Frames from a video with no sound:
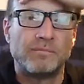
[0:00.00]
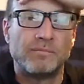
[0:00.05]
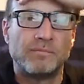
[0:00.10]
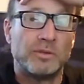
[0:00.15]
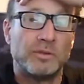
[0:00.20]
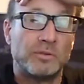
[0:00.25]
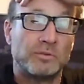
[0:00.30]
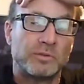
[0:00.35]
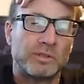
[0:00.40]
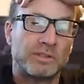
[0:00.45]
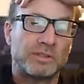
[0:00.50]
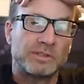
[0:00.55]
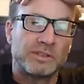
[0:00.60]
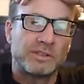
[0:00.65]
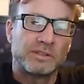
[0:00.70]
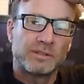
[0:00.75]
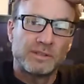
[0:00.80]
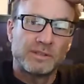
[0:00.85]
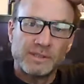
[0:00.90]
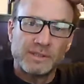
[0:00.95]

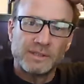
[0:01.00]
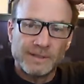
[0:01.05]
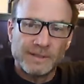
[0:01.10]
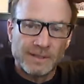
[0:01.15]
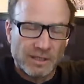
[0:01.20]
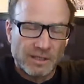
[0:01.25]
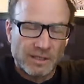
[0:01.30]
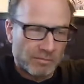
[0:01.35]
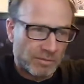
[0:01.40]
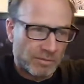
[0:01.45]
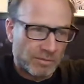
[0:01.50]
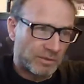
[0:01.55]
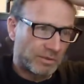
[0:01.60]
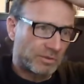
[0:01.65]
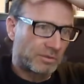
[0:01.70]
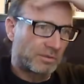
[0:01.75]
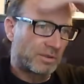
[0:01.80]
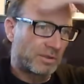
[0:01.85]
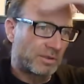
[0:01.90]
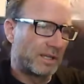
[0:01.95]
nutrition, but you're
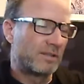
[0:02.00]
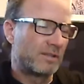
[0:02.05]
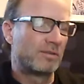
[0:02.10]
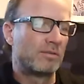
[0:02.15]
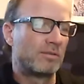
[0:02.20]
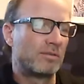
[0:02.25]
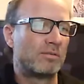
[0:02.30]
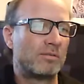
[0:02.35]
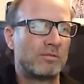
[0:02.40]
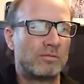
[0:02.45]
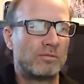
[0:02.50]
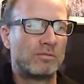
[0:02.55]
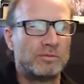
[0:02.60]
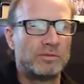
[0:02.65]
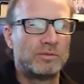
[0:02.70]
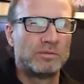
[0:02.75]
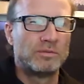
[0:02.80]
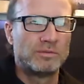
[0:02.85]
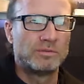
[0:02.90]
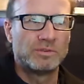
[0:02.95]
trying to
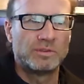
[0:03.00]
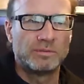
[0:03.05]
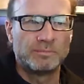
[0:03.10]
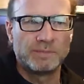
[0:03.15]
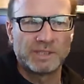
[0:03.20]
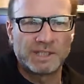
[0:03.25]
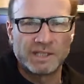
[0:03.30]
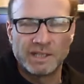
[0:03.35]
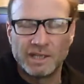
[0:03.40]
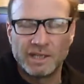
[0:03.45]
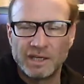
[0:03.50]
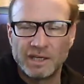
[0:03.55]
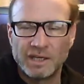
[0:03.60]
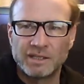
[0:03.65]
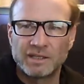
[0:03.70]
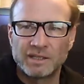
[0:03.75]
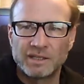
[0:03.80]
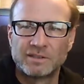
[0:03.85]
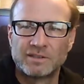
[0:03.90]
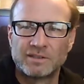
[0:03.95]
use your
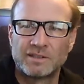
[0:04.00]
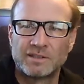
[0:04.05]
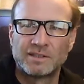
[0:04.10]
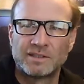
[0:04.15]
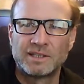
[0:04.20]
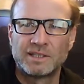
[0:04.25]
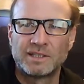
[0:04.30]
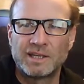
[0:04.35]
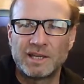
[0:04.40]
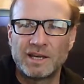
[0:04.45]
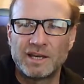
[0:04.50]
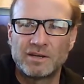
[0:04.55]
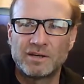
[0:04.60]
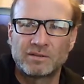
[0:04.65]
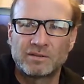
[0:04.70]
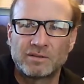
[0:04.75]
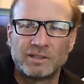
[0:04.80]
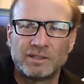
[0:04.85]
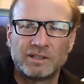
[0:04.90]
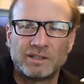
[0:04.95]
mechanics to
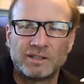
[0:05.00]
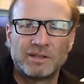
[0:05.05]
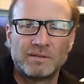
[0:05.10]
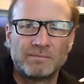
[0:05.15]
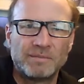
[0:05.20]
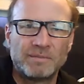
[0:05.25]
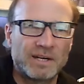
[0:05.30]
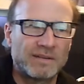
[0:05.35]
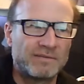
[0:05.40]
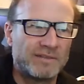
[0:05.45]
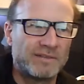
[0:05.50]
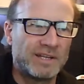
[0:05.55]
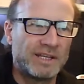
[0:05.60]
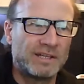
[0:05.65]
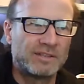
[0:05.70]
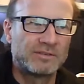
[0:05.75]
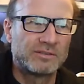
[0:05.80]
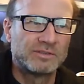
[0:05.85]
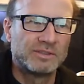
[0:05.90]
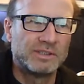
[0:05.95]
calculate the amount of
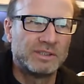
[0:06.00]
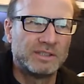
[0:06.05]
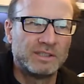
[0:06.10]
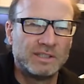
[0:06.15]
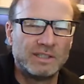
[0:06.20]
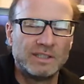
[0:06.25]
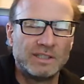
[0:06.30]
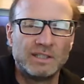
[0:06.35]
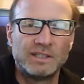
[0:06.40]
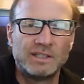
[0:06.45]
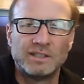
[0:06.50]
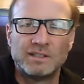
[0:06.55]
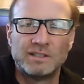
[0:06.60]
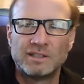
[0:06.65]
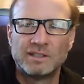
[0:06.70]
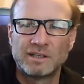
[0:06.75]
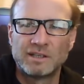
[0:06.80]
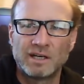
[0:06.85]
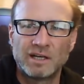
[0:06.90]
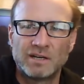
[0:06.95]
energy needed
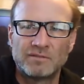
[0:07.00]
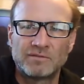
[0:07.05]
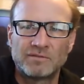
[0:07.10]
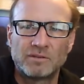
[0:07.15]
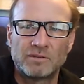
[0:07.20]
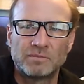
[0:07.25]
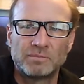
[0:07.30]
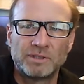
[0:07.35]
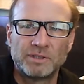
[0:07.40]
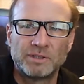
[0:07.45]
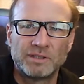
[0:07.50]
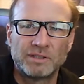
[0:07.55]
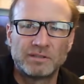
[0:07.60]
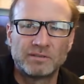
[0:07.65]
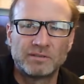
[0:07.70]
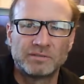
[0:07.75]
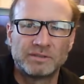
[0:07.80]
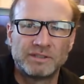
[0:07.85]
to cover a particular